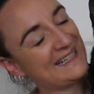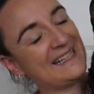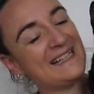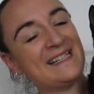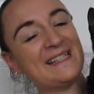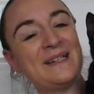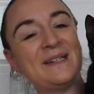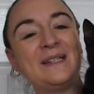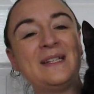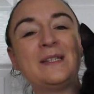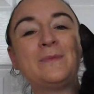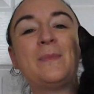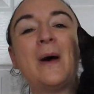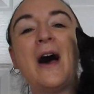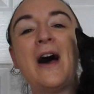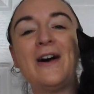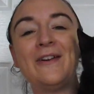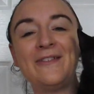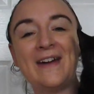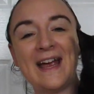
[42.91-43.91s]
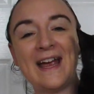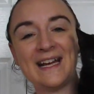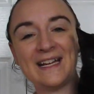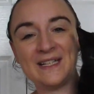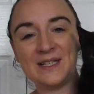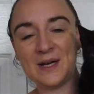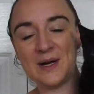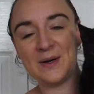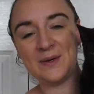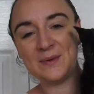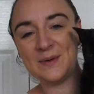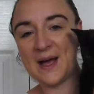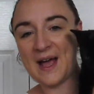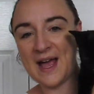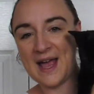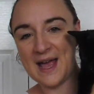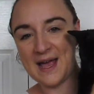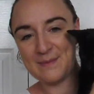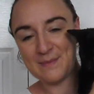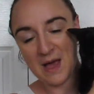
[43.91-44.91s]
So she's part of ragdoll.
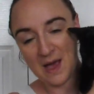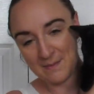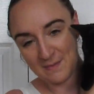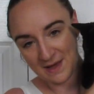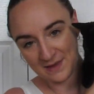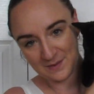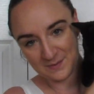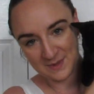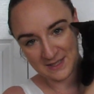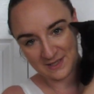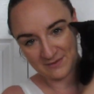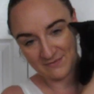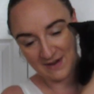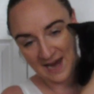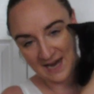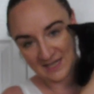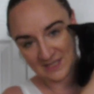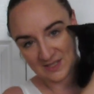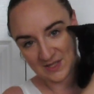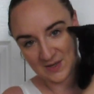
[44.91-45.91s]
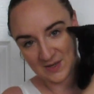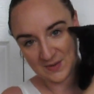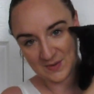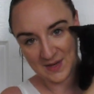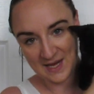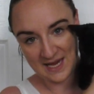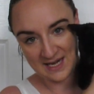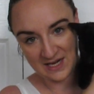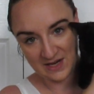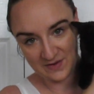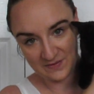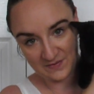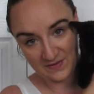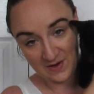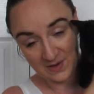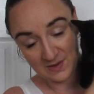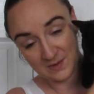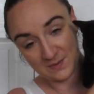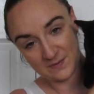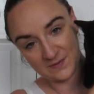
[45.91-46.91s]
Her mother was a ragdoll and her
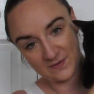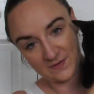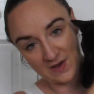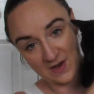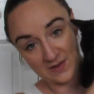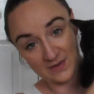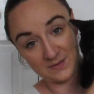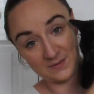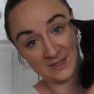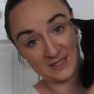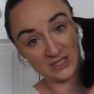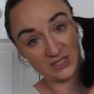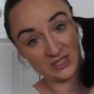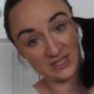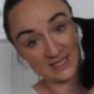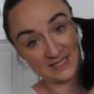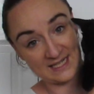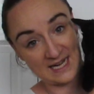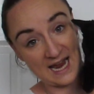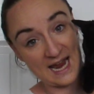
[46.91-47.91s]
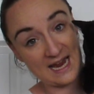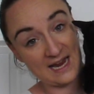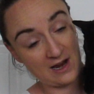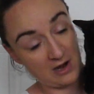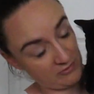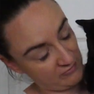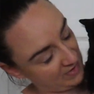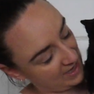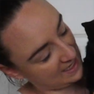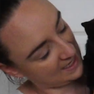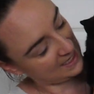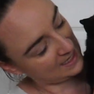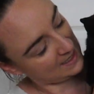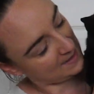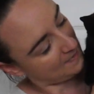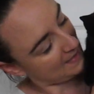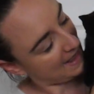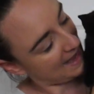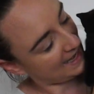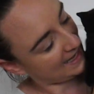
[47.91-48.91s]
father was just a
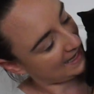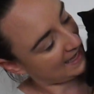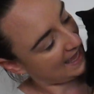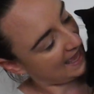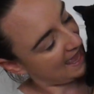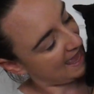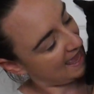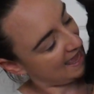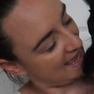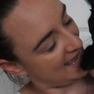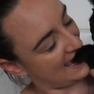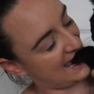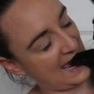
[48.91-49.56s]
regular black cat.